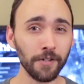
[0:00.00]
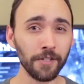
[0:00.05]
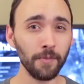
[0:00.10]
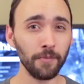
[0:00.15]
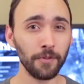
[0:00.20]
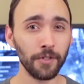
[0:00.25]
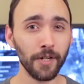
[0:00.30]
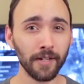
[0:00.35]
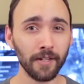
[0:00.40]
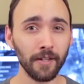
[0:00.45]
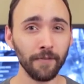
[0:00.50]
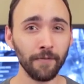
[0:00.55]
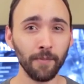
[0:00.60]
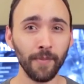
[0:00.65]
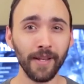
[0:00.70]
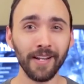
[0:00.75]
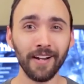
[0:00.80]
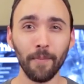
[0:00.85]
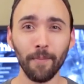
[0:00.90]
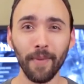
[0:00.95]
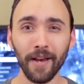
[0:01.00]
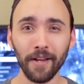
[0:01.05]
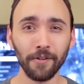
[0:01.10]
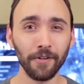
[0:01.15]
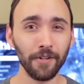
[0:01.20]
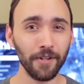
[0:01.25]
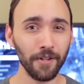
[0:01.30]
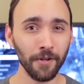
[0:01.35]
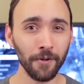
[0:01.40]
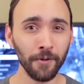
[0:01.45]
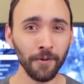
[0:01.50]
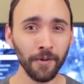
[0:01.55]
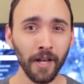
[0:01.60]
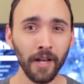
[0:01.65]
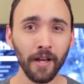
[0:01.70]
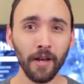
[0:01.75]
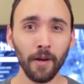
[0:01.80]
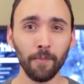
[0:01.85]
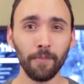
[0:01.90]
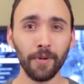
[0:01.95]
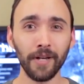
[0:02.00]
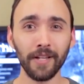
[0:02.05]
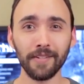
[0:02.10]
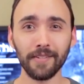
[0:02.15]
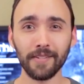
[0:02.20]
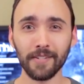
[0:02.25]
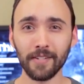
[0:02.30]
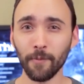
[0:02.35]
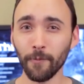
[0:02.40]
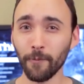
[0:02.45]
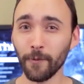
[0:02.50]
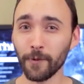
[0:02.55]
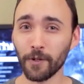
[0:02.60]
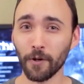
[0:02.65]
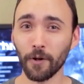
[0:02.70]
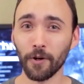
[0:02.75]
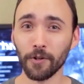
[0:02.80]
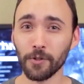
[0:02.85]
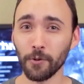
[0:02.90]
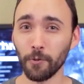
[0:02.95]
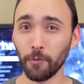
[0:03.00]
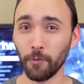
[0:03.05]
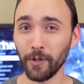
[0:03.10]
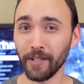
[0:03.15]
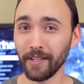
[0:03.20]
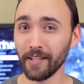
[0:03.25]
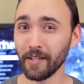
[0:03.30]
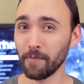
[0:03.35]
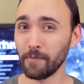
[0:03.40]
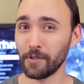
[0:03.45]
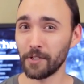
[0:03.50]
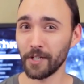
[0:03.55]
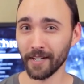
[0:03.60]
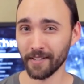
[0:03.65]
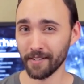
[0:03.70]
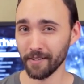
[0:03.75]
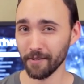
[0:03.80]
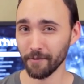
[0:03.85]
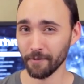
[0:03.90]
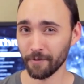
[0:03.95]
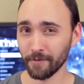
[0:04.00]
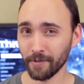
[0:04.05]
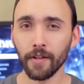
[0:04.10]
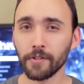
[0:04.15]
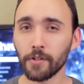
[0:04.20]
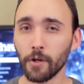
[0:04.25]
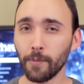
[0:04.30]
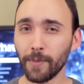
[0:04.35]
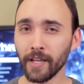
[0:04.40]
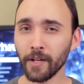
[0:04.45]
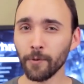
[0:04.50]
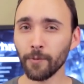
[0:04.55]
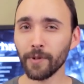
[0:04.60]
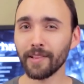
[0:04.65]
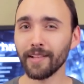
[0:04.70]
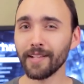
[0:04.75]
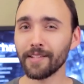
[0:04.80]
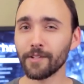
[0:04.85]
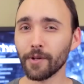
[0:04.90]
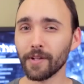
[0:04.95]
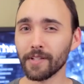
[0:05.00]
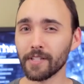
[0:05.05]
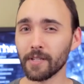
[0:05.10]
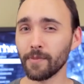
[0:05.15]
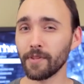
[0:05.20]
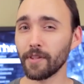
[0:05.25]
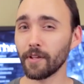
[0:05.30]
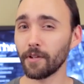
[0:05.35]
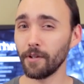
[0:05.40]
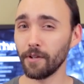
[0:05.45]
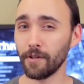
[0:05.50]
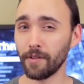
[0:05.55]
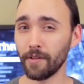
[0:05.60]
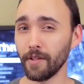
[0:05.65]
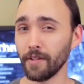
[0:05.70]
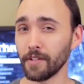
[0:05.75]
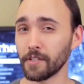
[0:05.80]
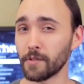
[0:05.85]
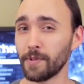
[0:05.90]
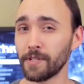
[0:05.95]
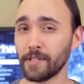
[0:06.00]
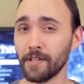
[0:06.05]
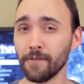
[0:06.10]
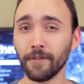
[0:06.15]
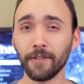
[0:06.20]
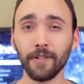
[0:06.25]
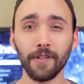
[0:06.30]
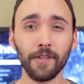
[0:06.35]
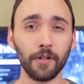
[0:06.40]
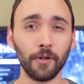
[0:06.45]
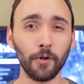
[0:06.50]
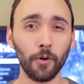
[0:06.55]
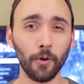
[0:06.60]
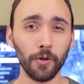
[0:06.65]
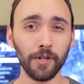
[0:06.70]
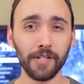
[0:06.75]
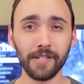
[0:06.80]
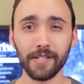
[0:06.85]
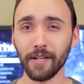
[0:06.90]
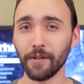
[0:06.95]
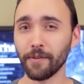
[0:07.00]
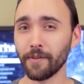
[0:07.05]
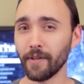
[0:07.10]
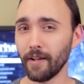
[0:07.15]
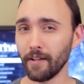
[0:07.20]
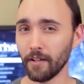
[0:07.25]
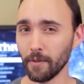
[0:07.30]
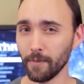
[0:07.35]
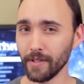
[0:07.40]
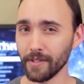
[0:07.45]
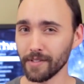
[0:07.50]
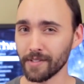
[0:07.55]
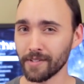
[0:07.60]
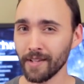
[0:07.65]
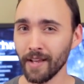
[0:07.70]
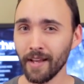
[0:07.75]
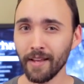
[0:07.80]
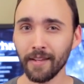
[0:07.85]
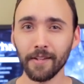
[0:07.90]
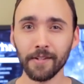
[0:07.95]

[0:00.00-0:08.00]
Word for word: subjective and may not matter to you, but some of which are also really objective. So to begin with, let's look at some of the good things, specifically the core stealth elements.